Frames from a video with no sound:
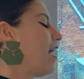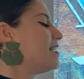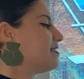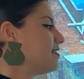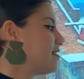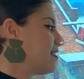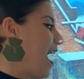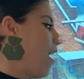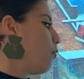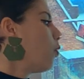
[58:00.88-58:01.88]
peasants
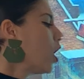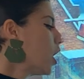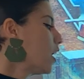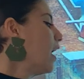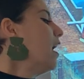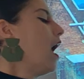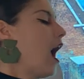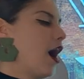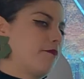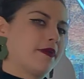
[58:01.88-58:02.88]
at work.
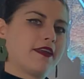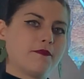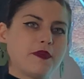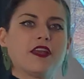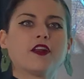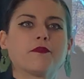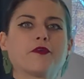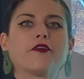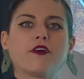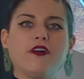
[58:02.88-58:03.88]
Uh, Peter
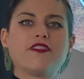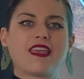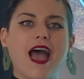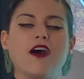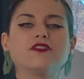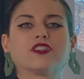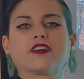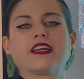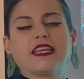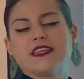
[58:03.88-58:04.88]
Bruegel, the
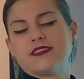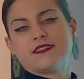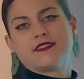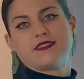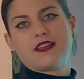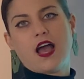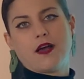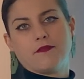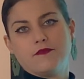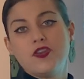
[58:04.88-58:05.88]
elder, is
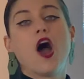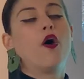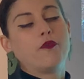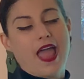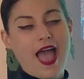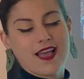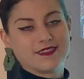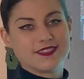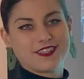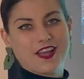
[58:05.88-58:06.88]
um, known
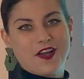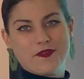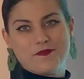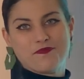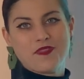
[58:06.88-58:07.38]
as um,